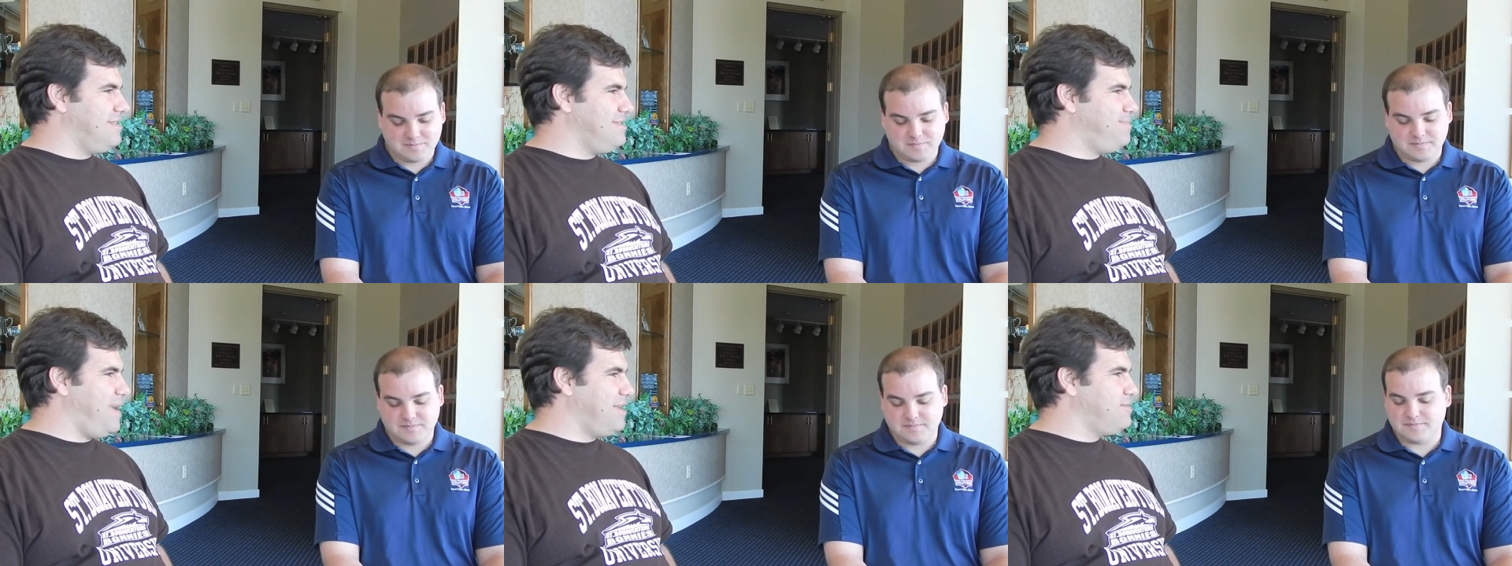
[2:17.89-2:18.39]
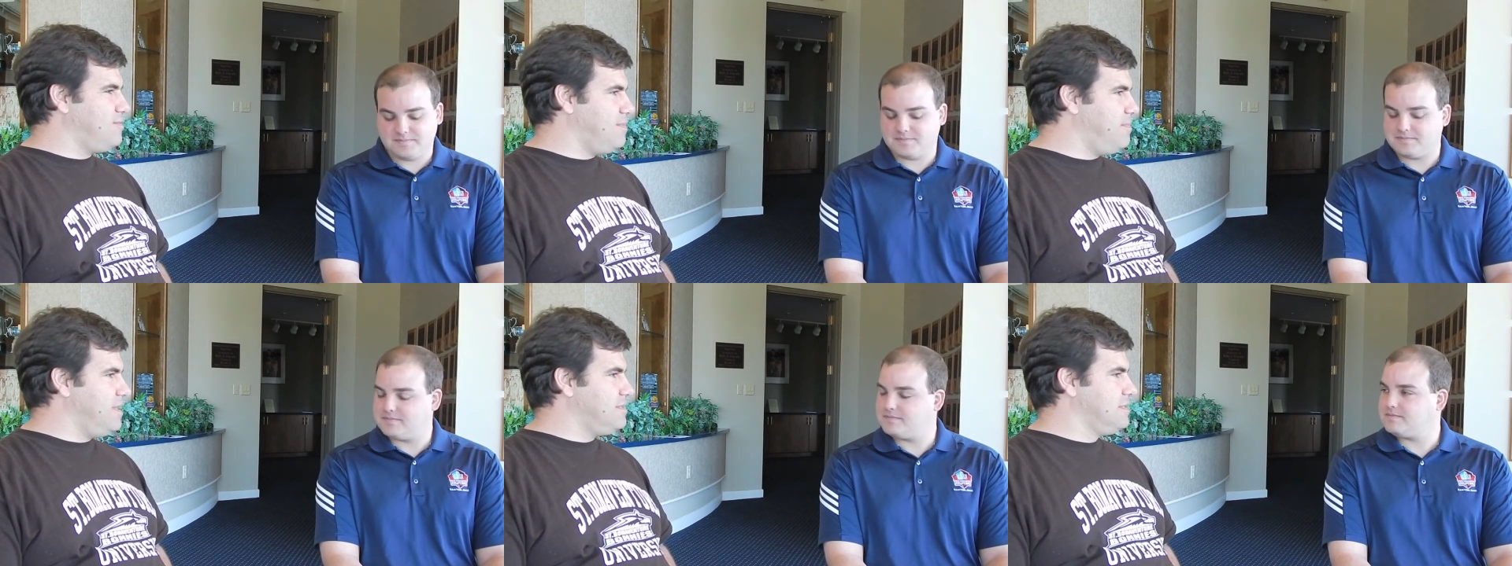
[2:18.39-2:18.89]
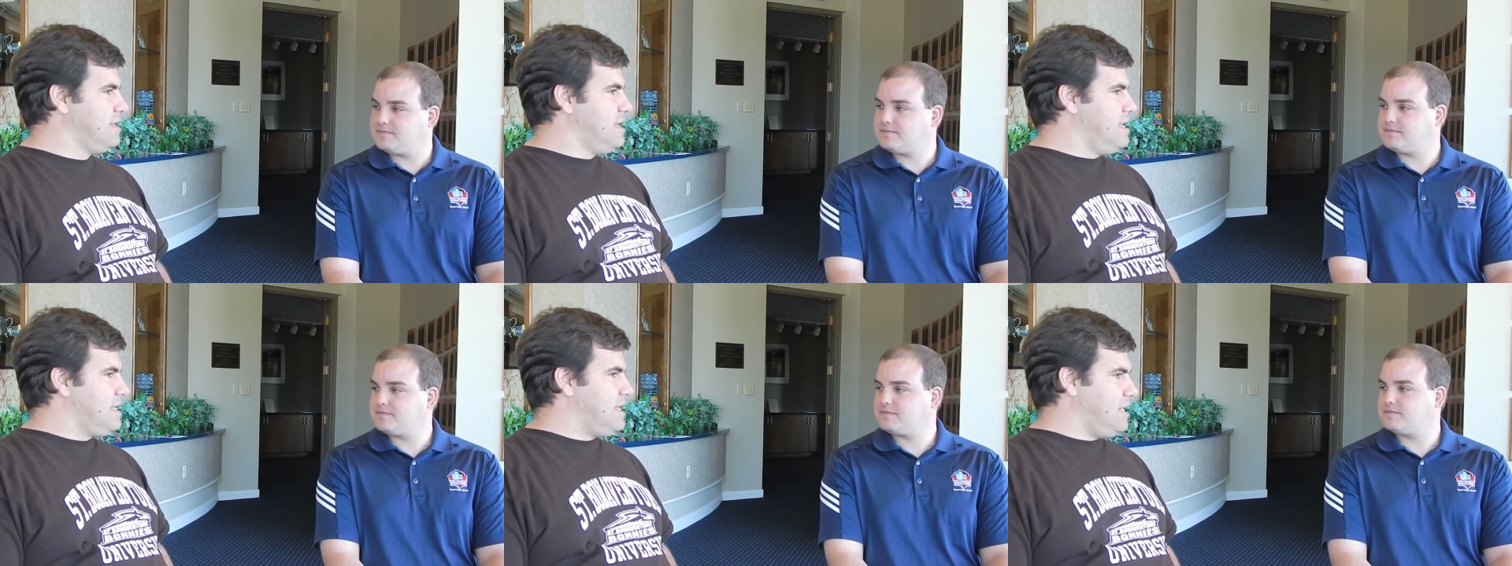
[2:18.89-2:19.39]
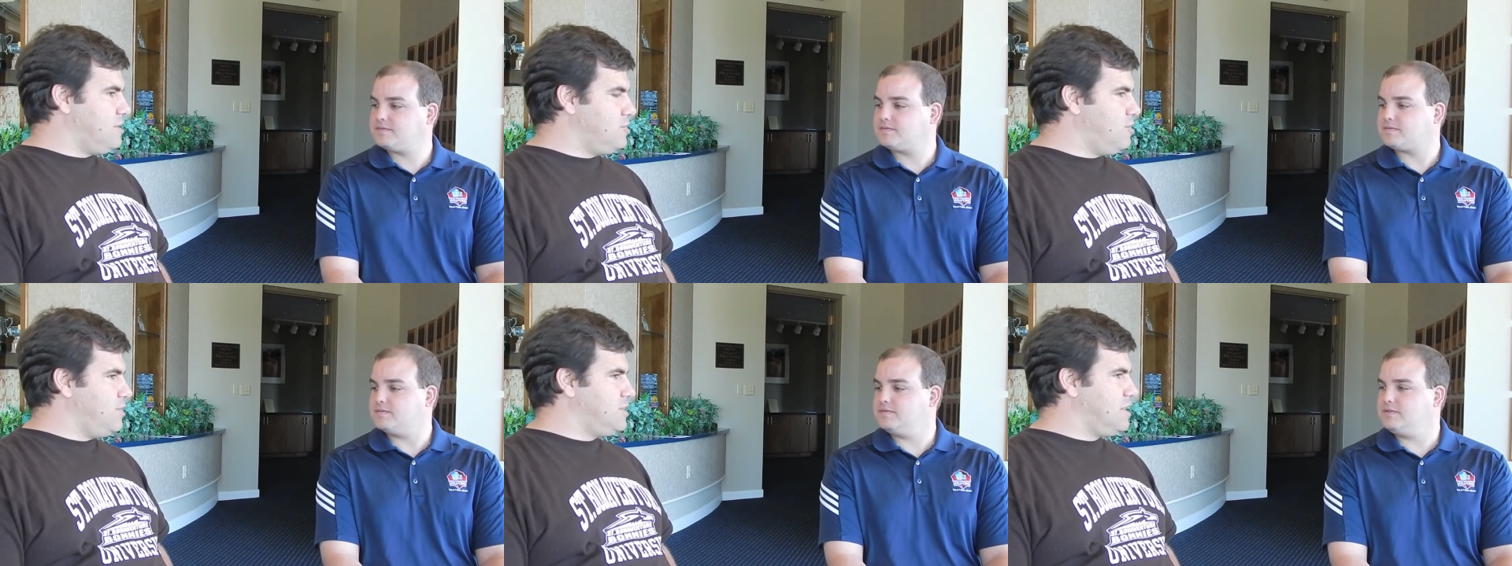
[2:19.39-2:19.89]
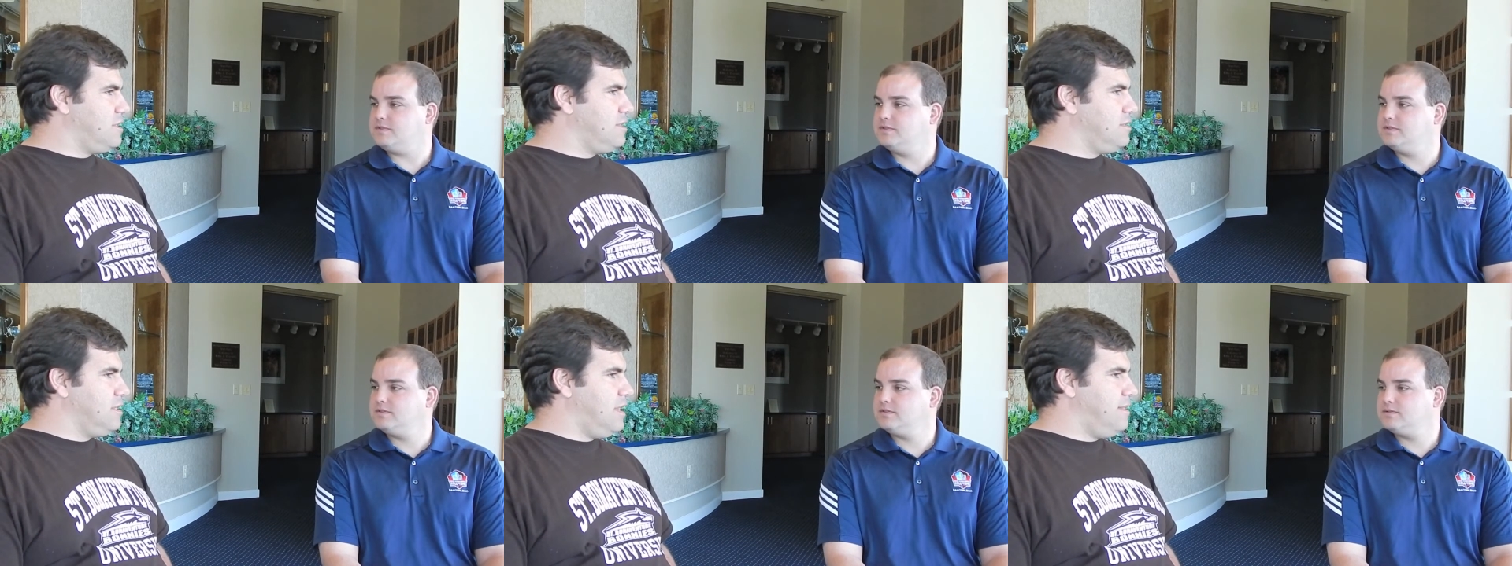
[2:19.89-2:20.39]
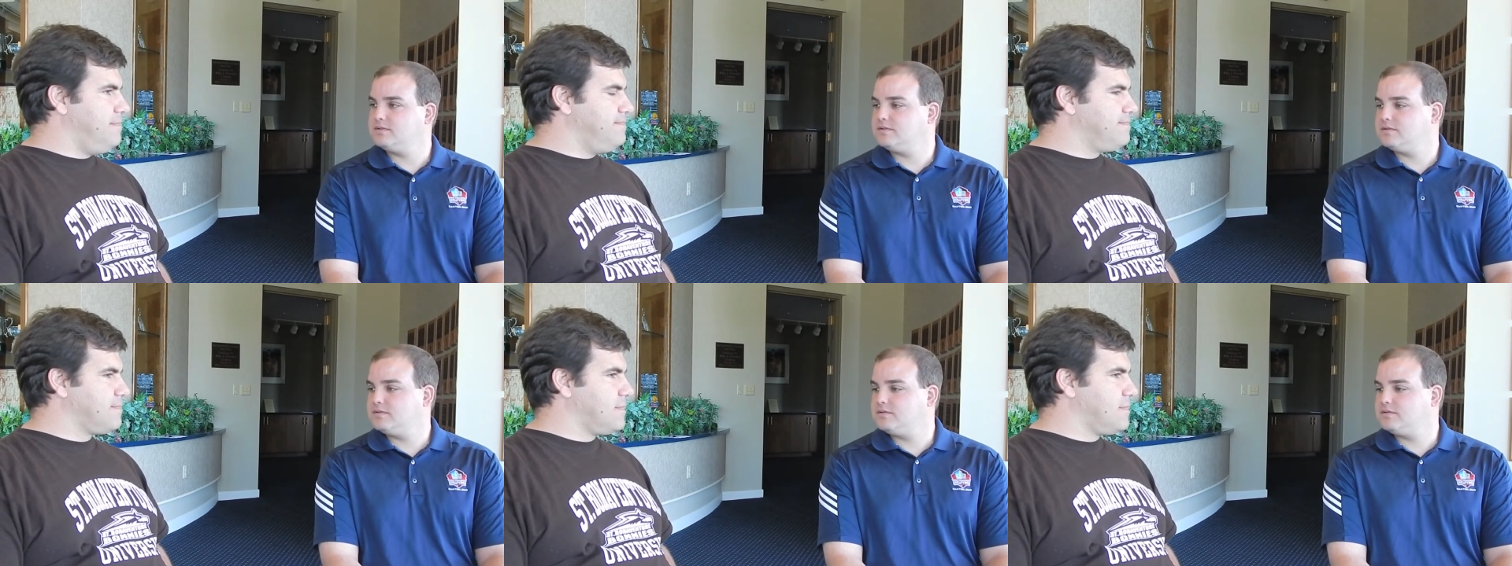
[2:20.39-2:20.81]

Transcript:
Speaker 1: these past three months getting to know each other um,